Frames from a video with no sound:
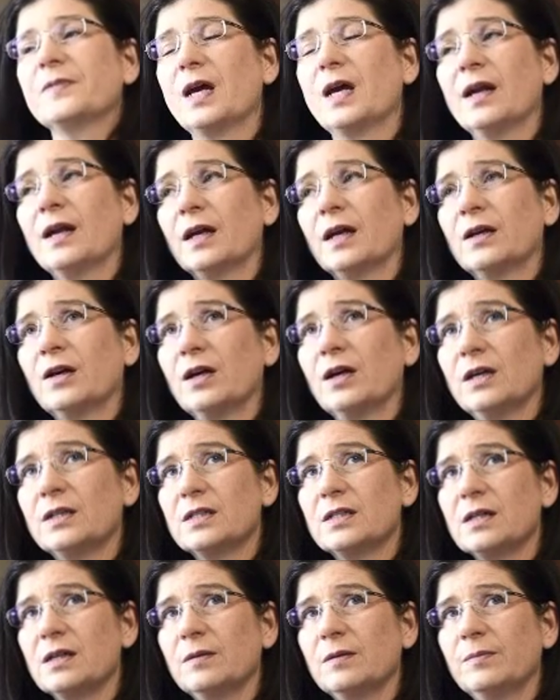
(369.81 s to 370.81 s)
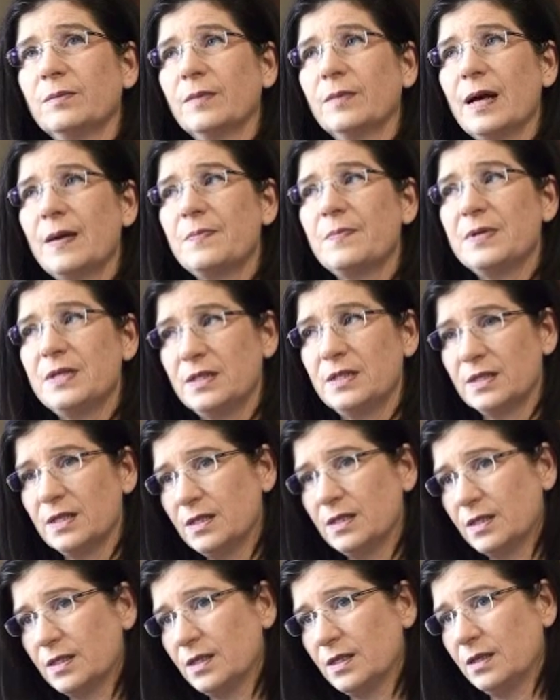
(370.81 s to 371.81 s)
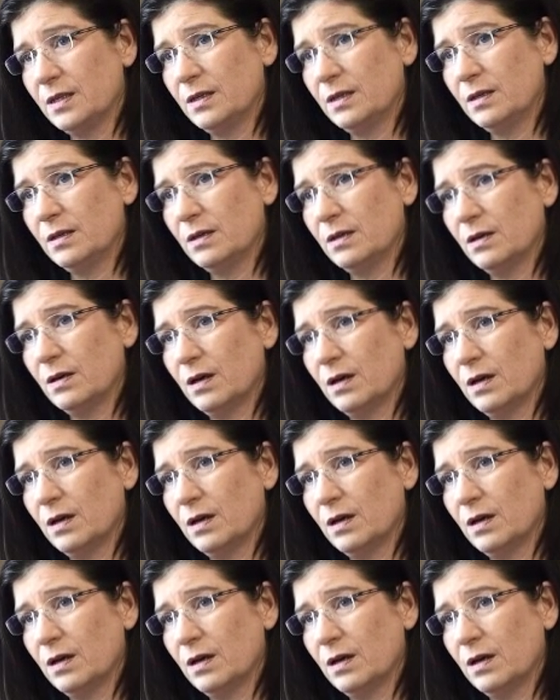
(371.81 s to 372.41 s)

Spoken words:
And I got my PCC